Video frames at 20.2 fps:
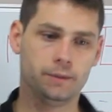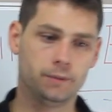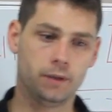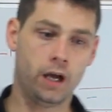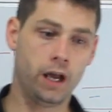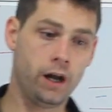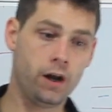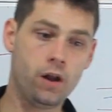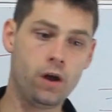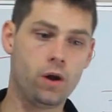
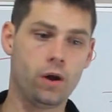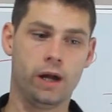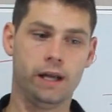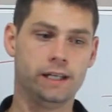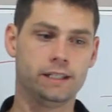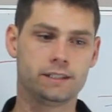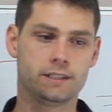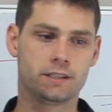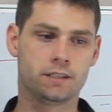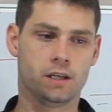don't
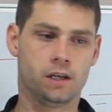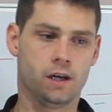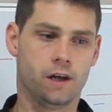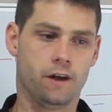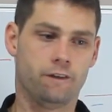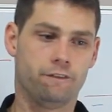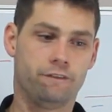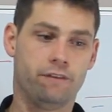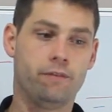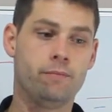know.
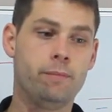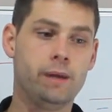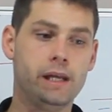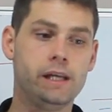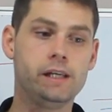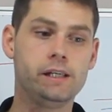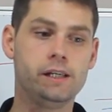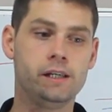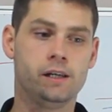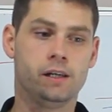For
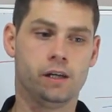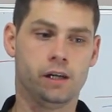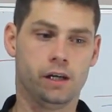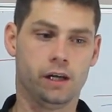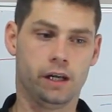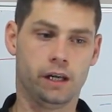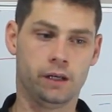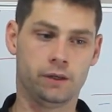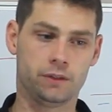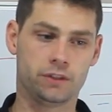me,
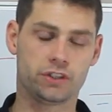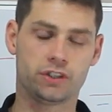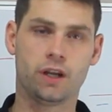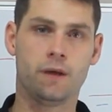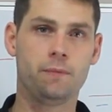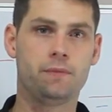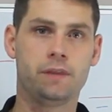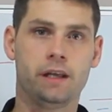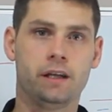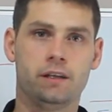it's
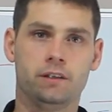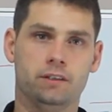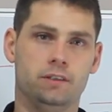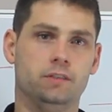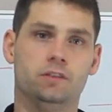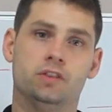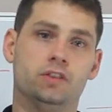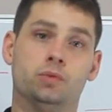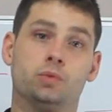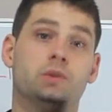something
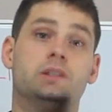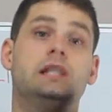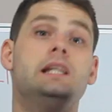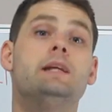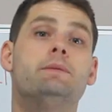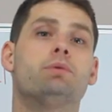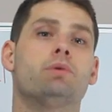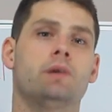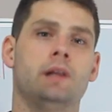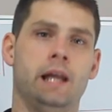
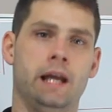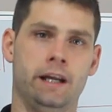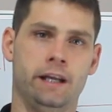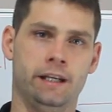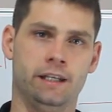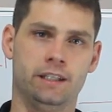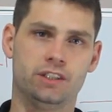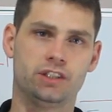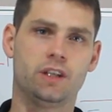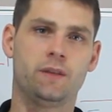
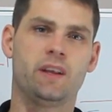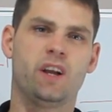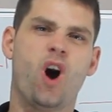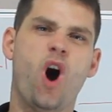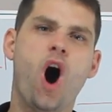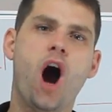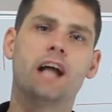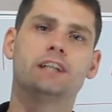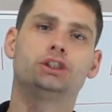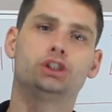liberating. It's something
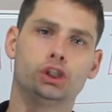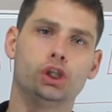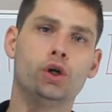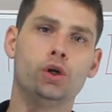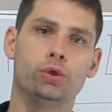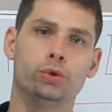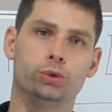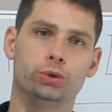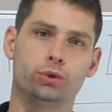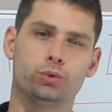I
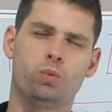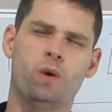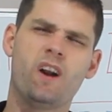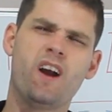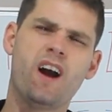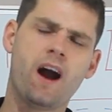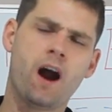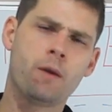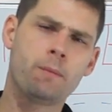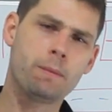chose.
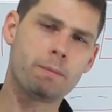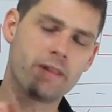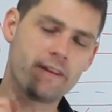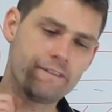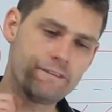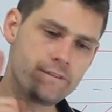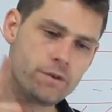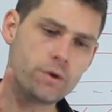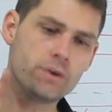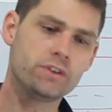I remember the
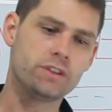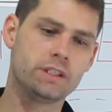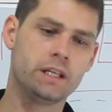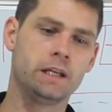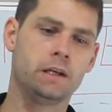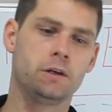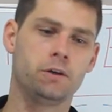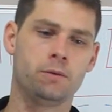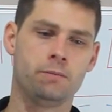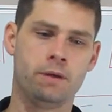first
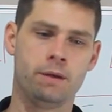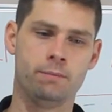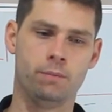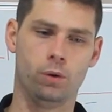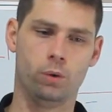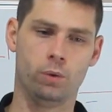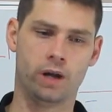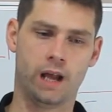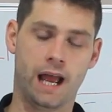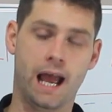thing I remember
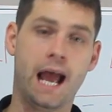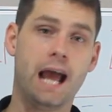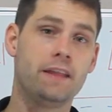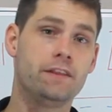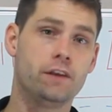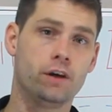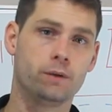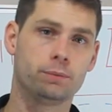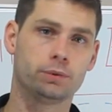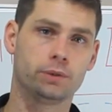when I had
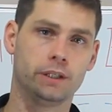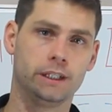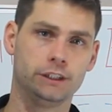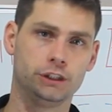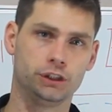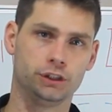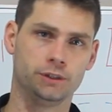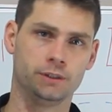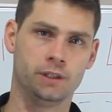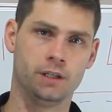the
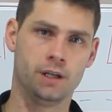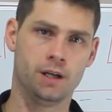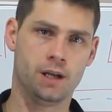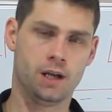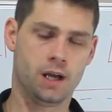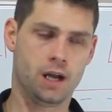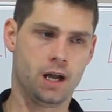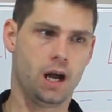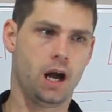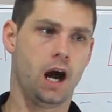operation,
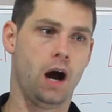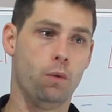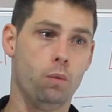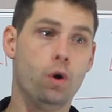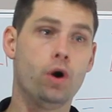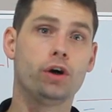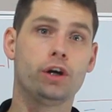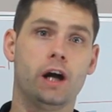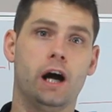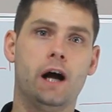I
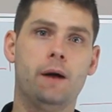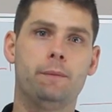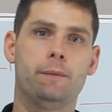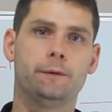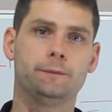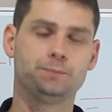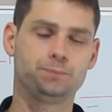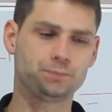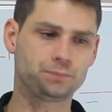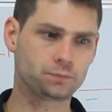woke up
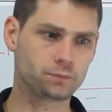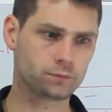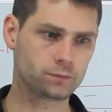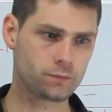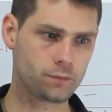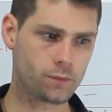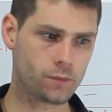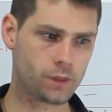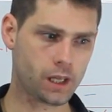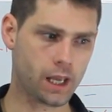
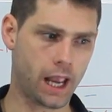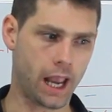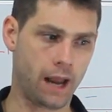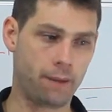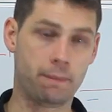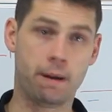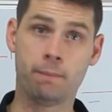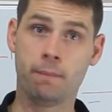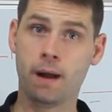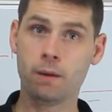and
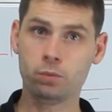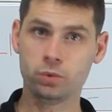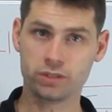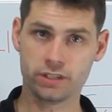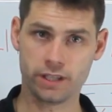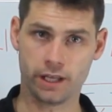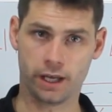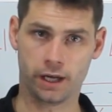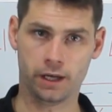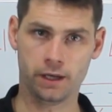my mum was
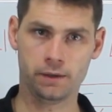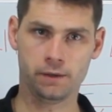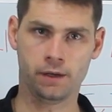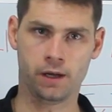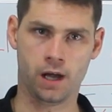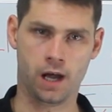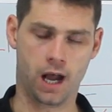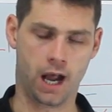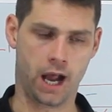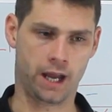there,
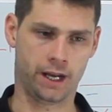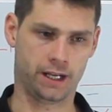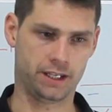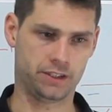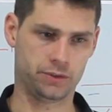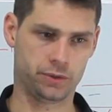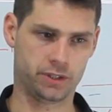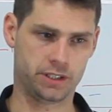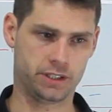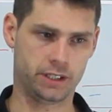and I
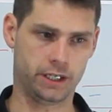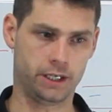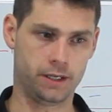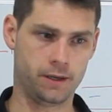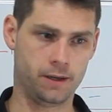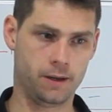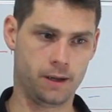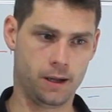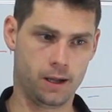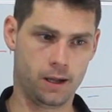sort of said,